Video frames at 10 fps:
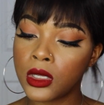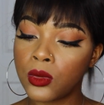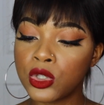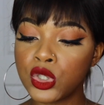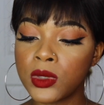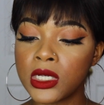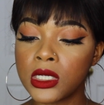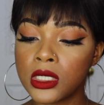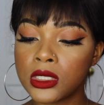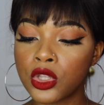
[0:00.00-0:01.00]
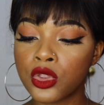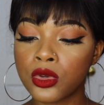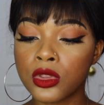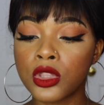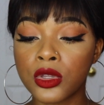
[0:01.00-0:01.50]

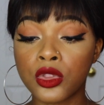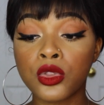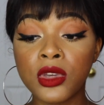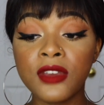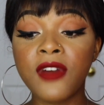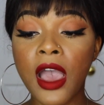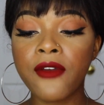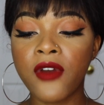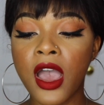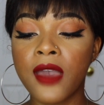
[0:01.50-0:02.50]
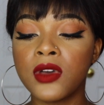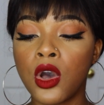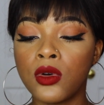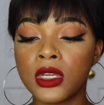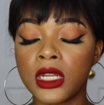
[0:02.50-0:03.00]
355
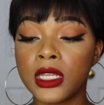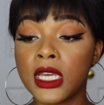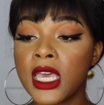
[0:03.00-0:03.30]
Coconut,